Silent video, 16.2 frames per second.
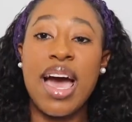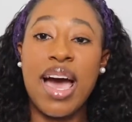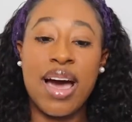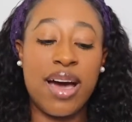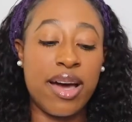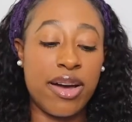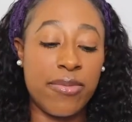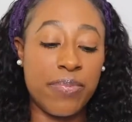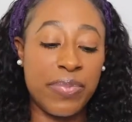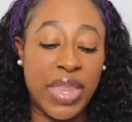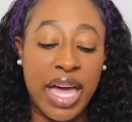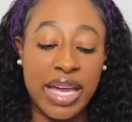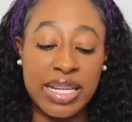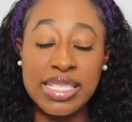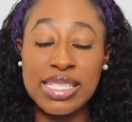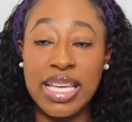
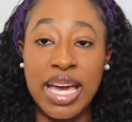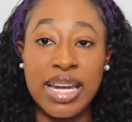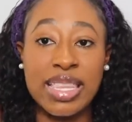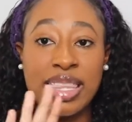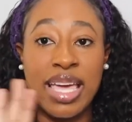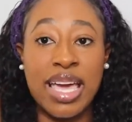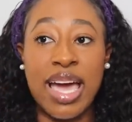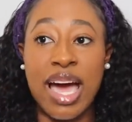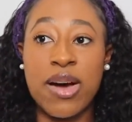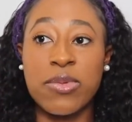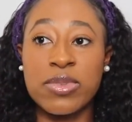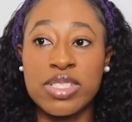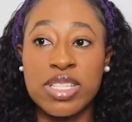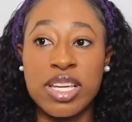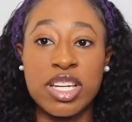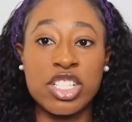I decided that I
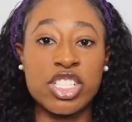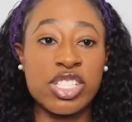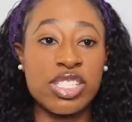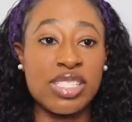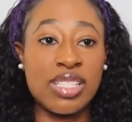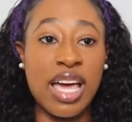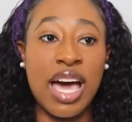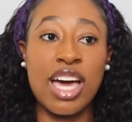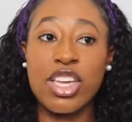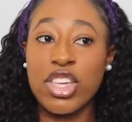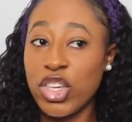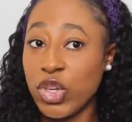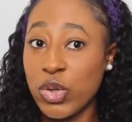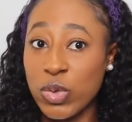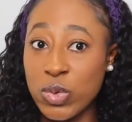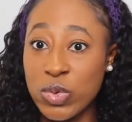was gonna just not
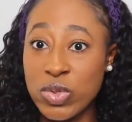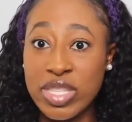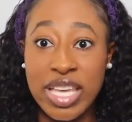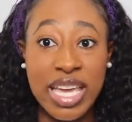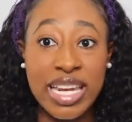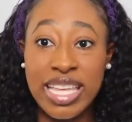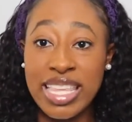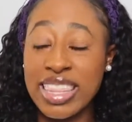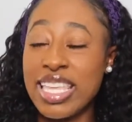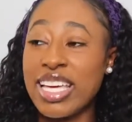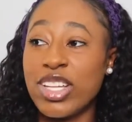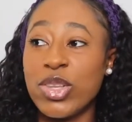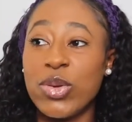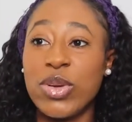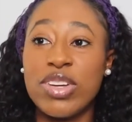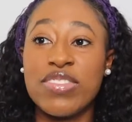use
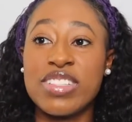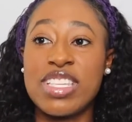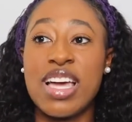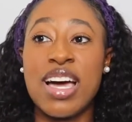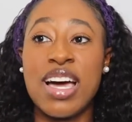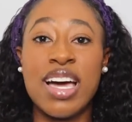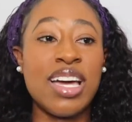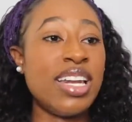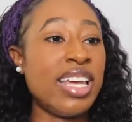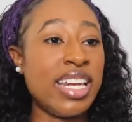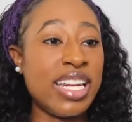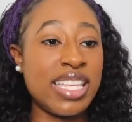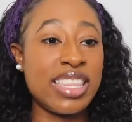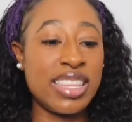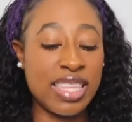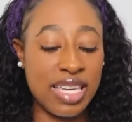anything Louis Vuitton,
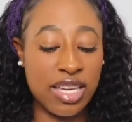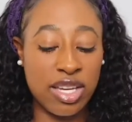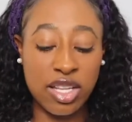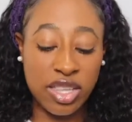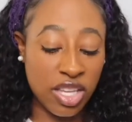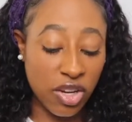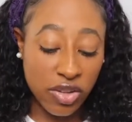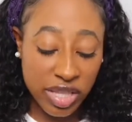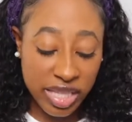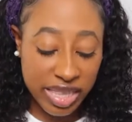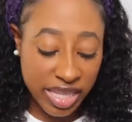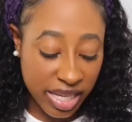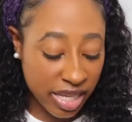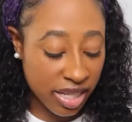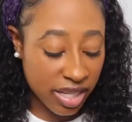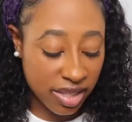anything. The only
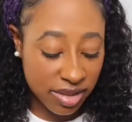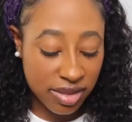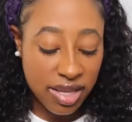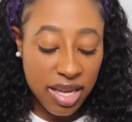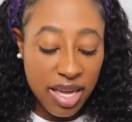thing